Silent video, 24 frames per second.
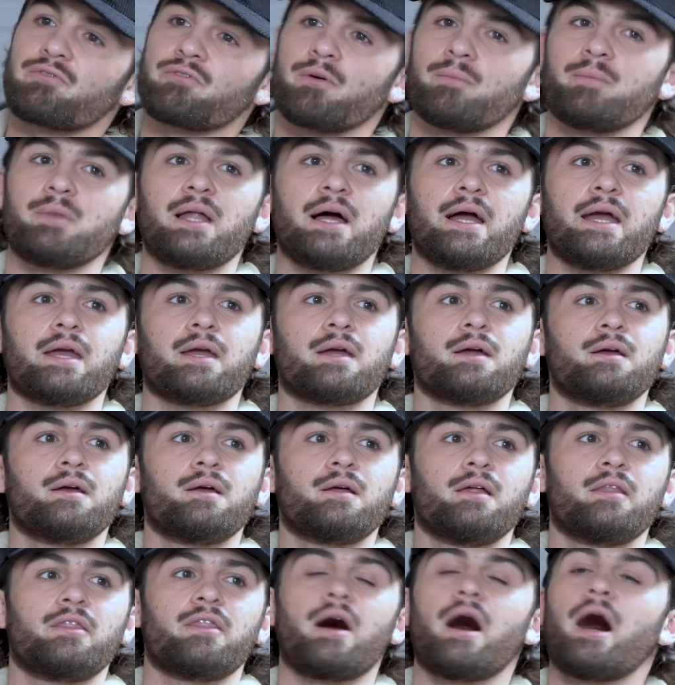from like
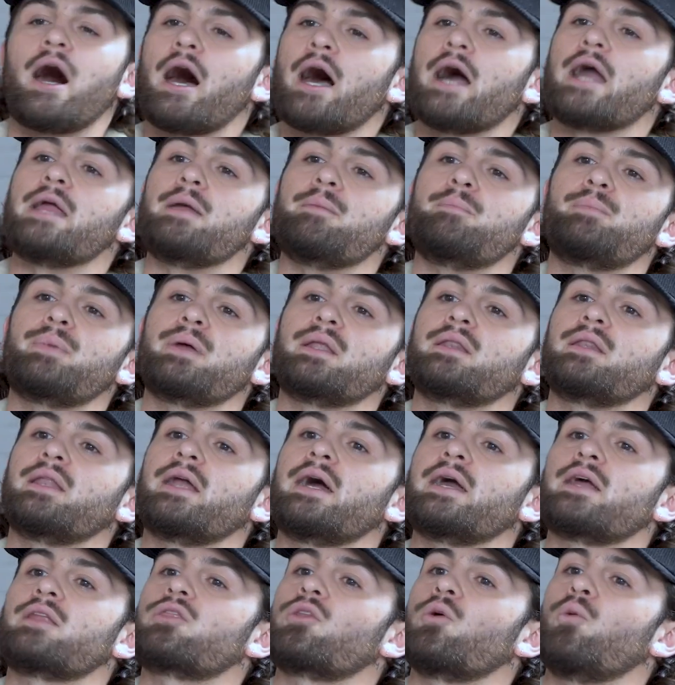the hype and
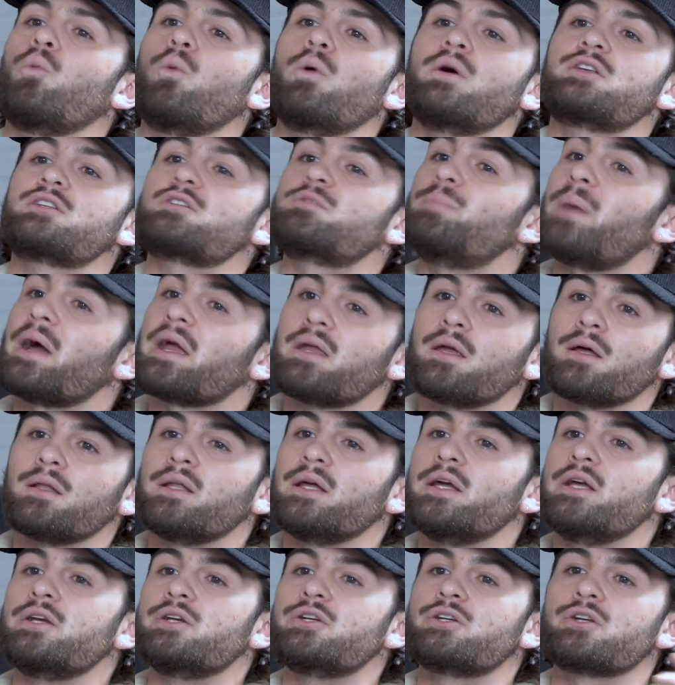like the
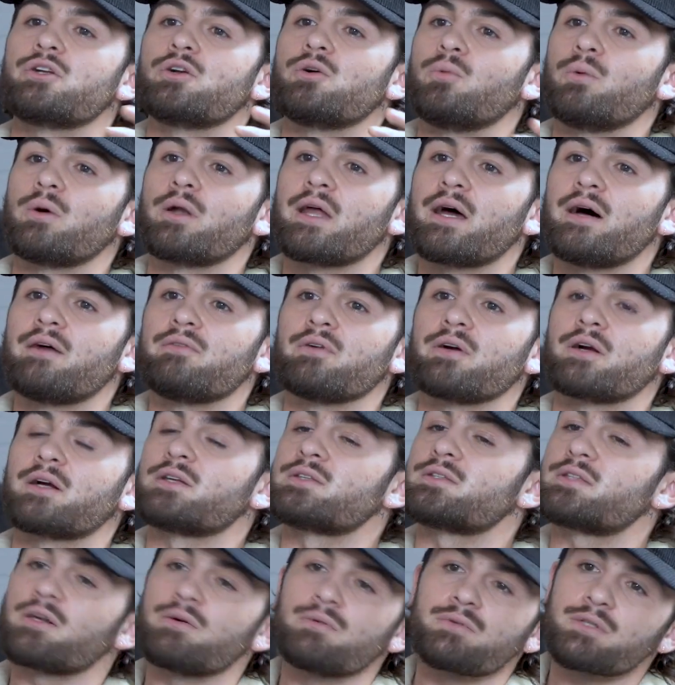speculation or whatever,
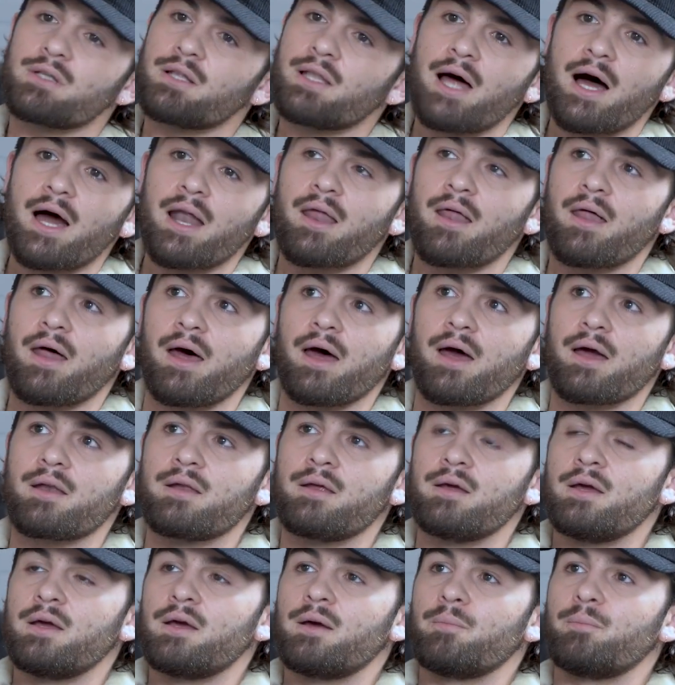because there was a lot of that,
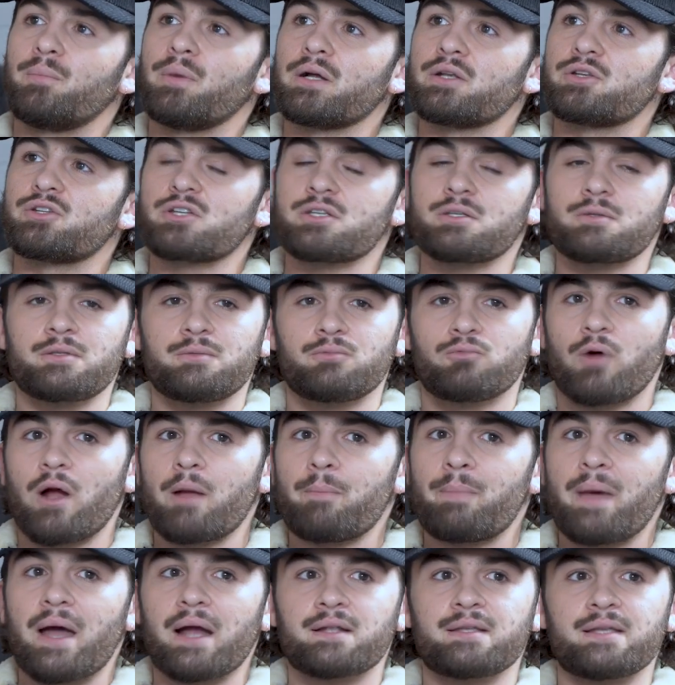but just
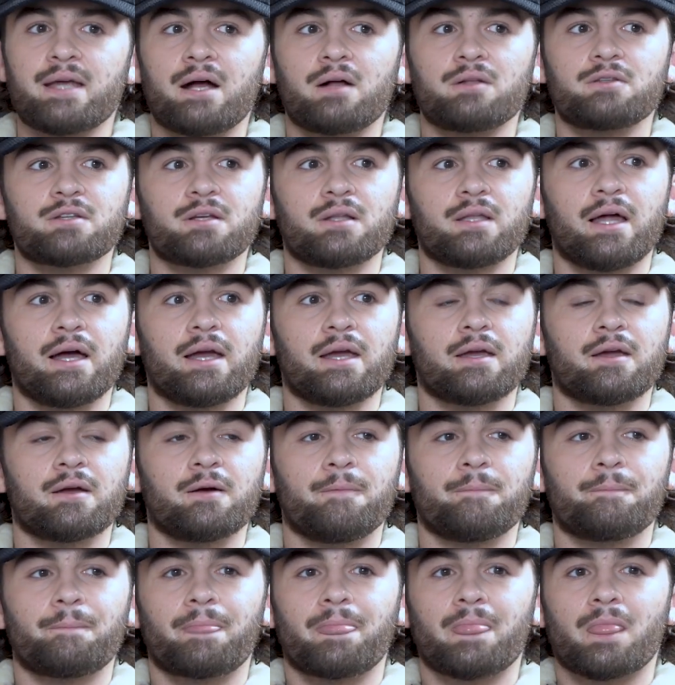right back down to like
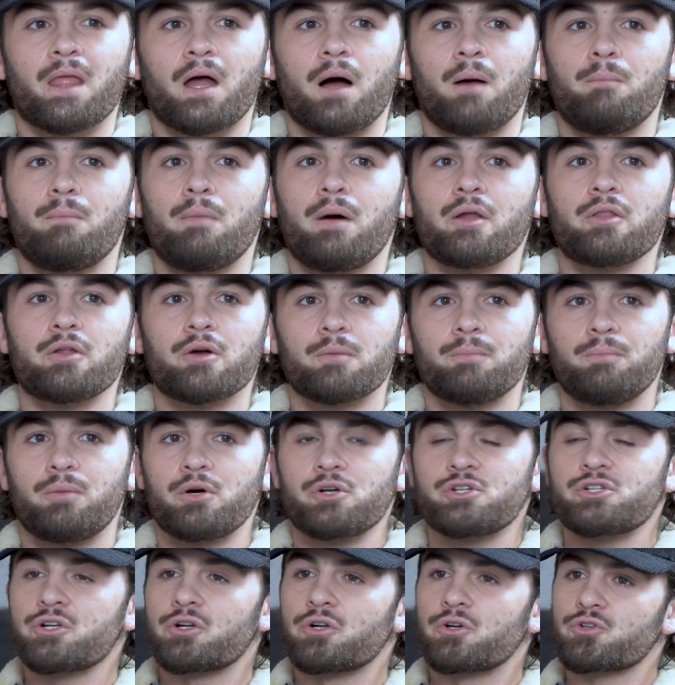a mother
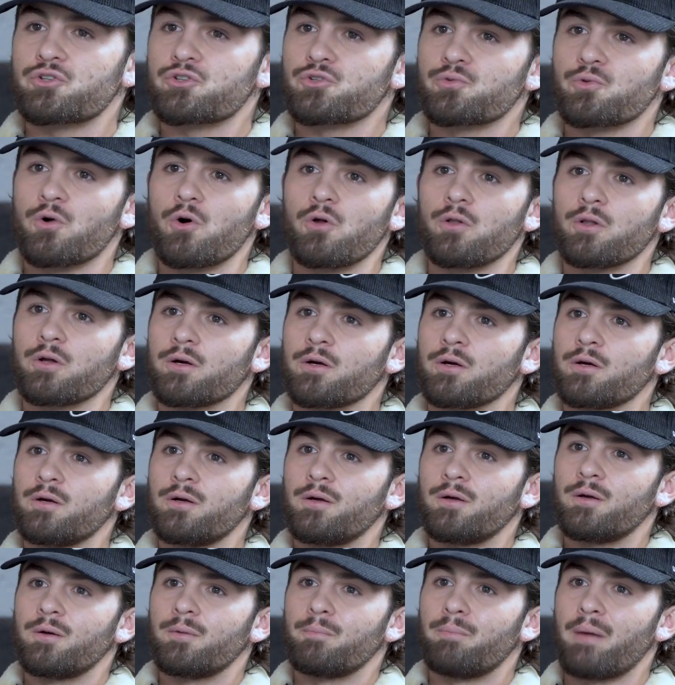pushing her stroller
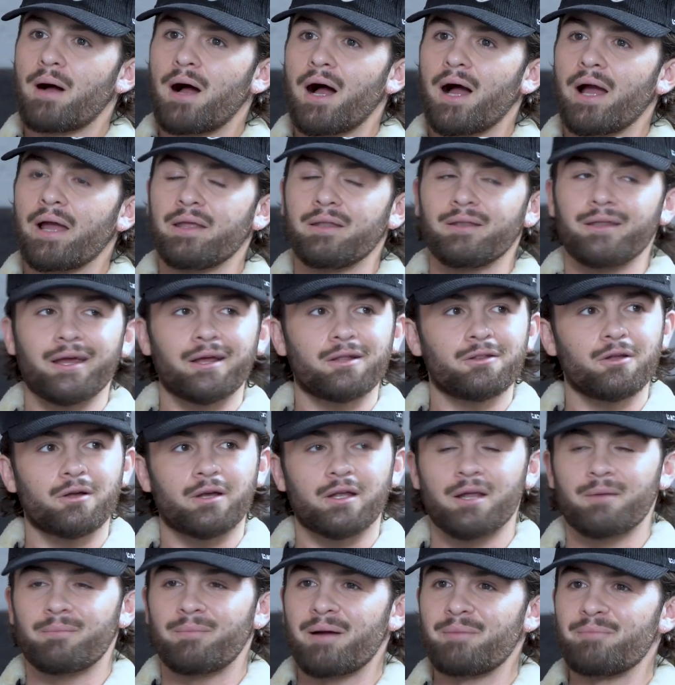by and like
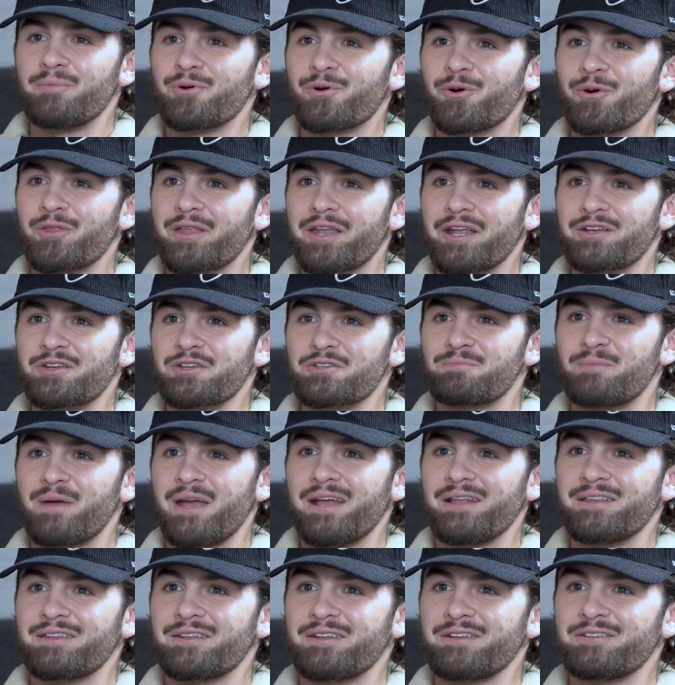looking at my mural that I just
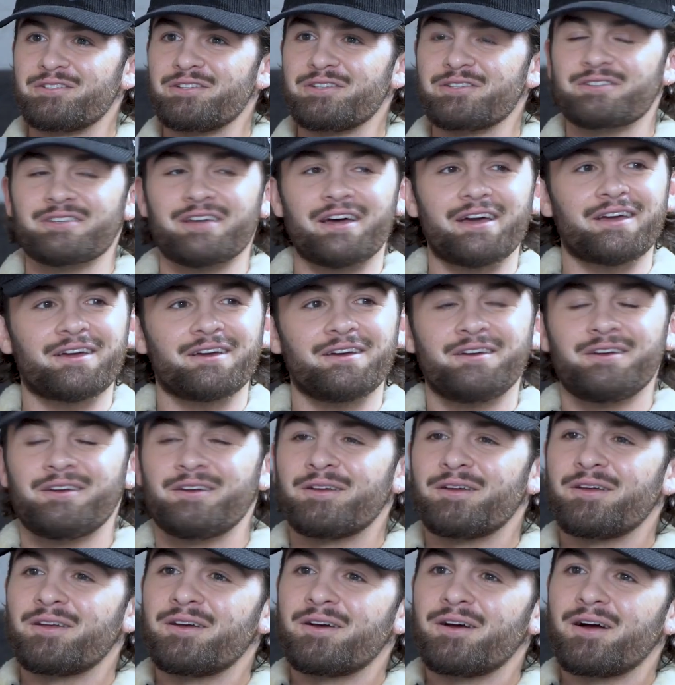painted. And she's like,
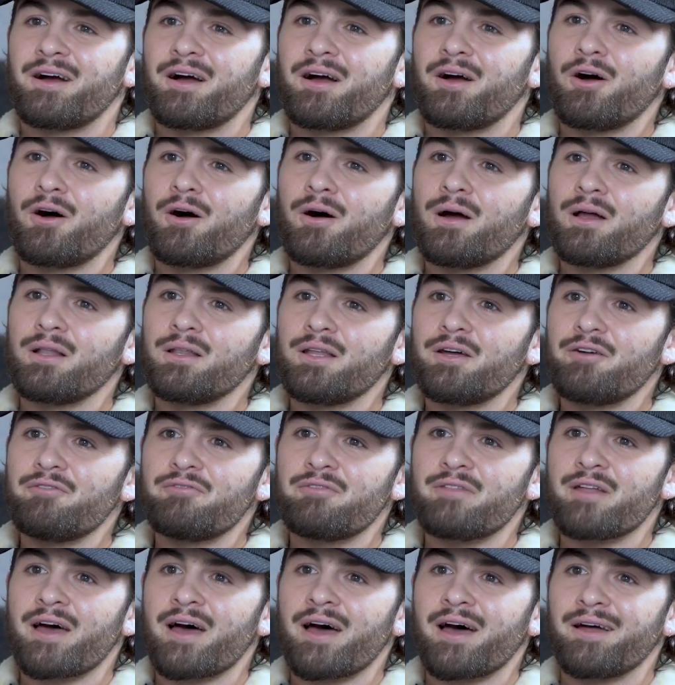"Oh, I
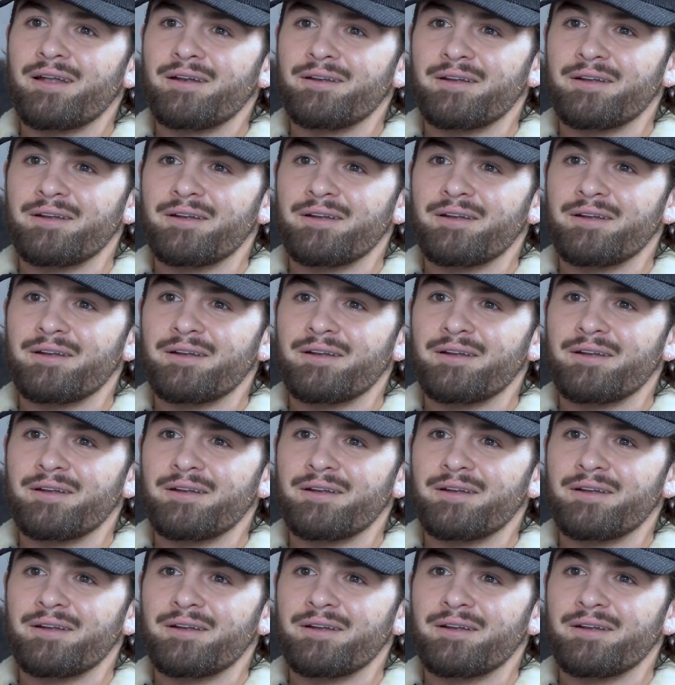love that."